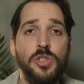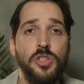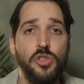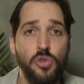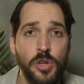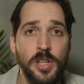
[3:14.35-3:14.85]

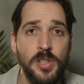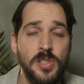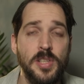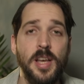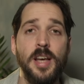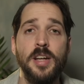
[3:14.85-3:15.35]

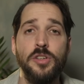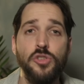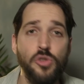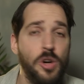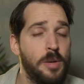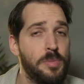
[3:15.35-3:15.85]
strings and
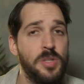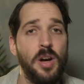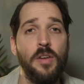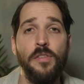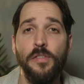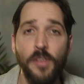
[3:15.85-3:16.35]
drums
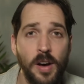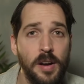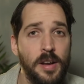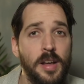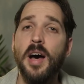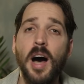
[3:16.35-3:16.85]
are fun.